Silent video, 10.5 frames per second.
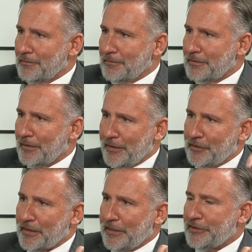It's the
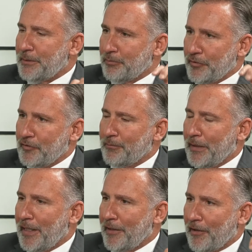legislation approved
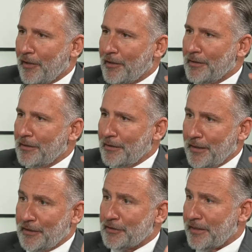by our
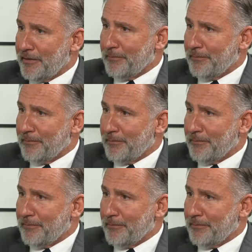legislative